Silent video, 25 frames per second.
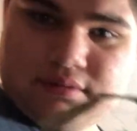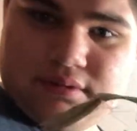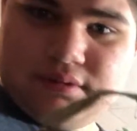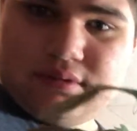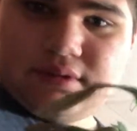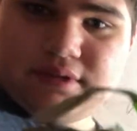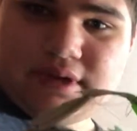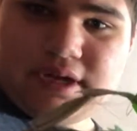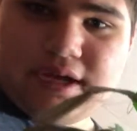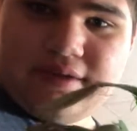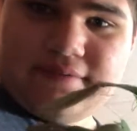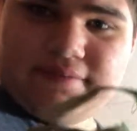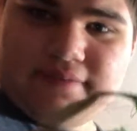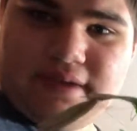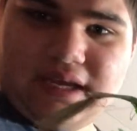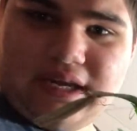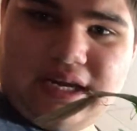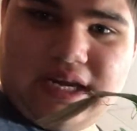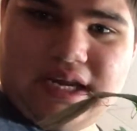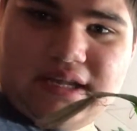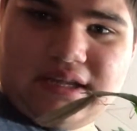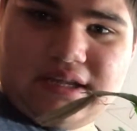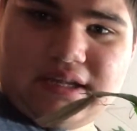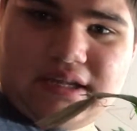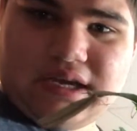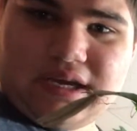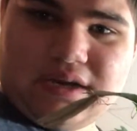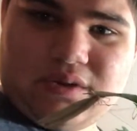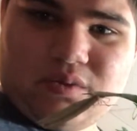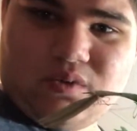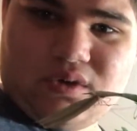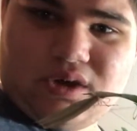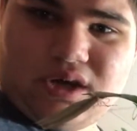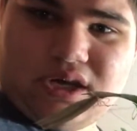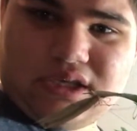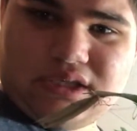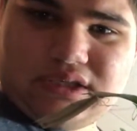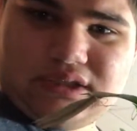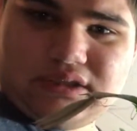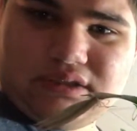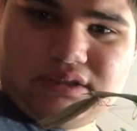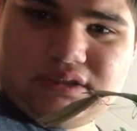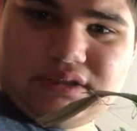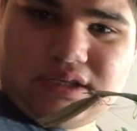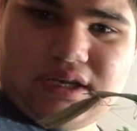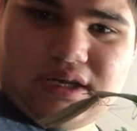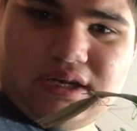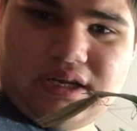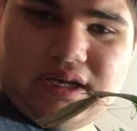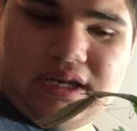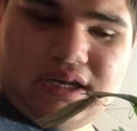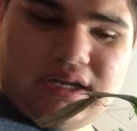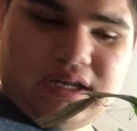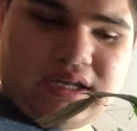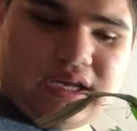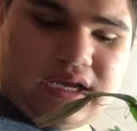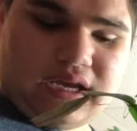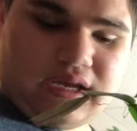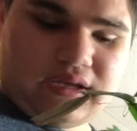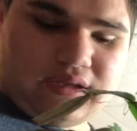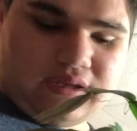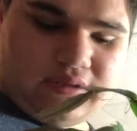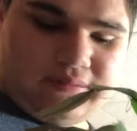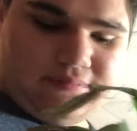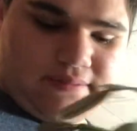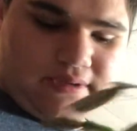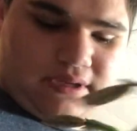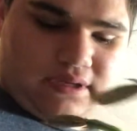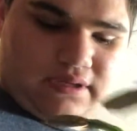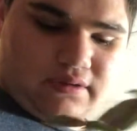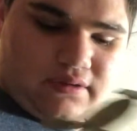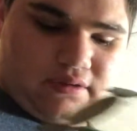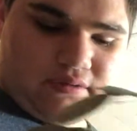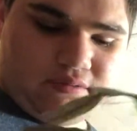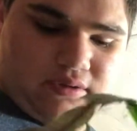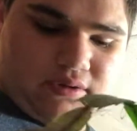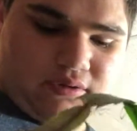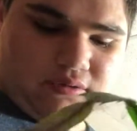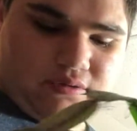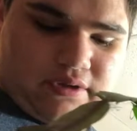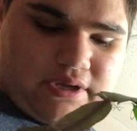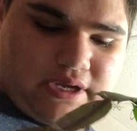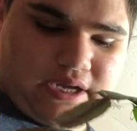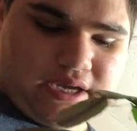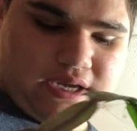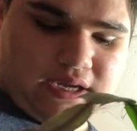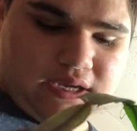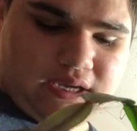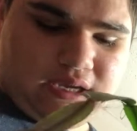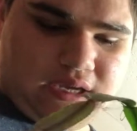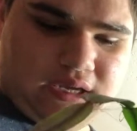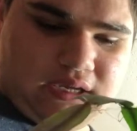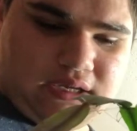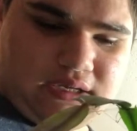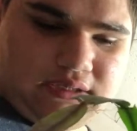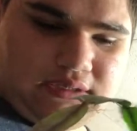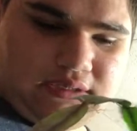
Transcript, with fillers: No, I think needs a lot of water. That, that I think is doing okay